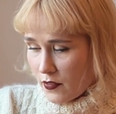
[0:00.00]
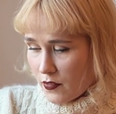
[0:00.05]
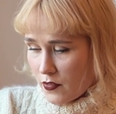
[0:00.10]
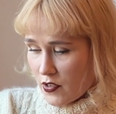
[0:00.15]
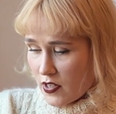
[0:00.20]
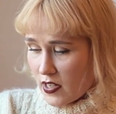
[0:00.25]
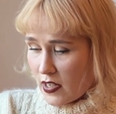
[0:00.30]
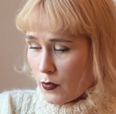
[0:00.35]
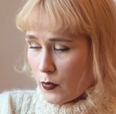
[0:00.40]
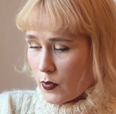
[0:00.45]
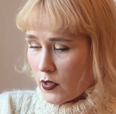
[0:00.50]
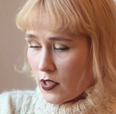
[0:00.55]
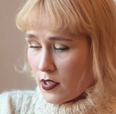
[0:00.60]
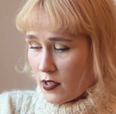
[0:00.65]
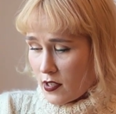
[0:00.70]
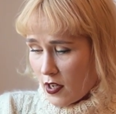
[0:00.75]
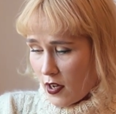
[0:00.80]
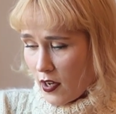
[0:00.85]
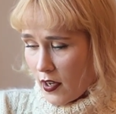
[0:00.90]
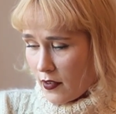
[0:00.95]
She
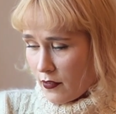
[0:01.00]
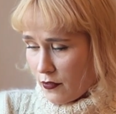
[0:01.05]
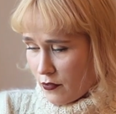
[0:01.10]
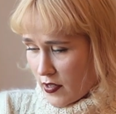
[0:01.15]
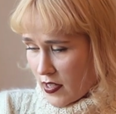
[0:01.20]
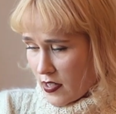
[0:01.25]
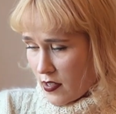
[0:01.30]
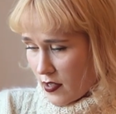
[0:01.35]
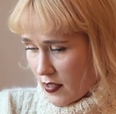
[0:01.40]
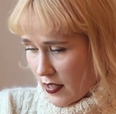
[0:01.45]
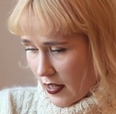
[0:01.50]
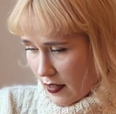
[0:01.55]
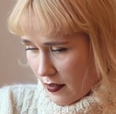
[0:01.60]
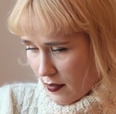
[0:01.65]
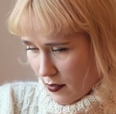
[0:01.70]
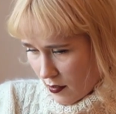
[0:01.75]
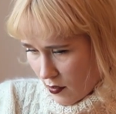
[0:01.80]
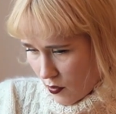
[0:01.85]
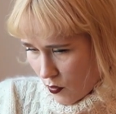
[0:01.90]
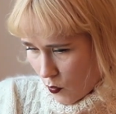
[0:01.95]
would die, freeze to death,
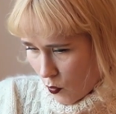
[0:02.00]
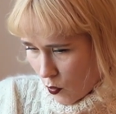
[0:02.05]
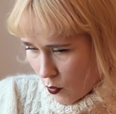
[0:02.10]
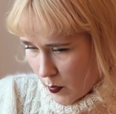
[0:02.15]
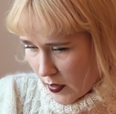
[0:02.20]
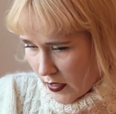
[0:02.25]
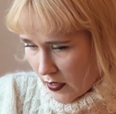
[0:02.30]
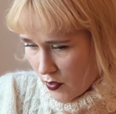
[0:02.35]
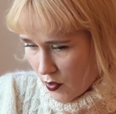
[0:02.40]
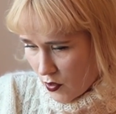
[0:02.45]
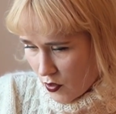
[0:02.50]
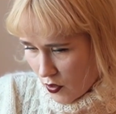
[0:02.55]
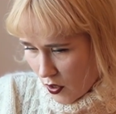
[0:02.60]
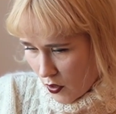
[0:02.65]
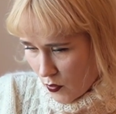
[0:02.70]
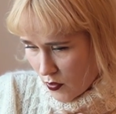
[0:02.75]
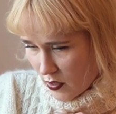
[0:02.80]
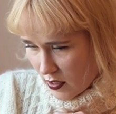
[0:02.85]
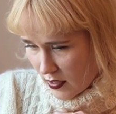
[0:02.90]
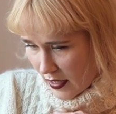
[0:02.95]
or be
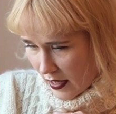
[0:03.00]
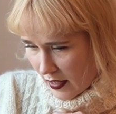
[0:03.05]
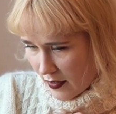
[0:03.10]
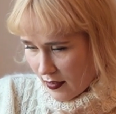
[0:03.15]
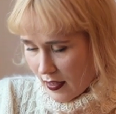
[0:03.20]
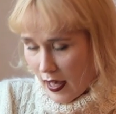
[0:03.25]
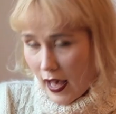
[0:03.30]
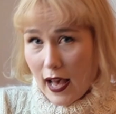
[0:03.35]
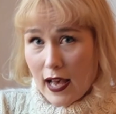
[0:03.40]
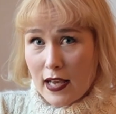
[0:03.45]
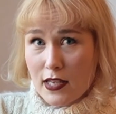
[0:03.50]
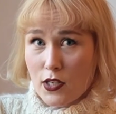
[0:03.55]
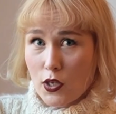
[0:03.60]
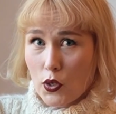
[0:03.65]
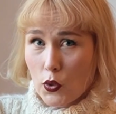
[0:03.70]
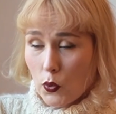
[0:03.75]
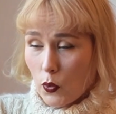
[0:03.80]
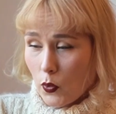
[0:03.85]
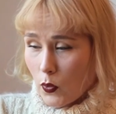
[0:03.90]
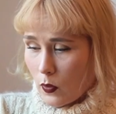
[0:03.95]
stoned to death as a
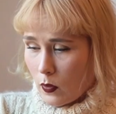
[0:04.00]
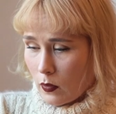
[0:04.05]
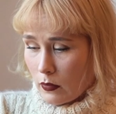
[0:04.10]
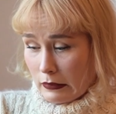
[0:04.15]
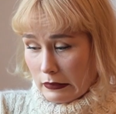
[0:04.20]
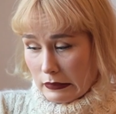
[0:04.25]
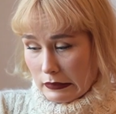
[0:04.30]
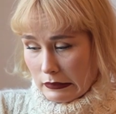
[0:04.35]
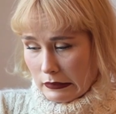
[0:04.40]
whore.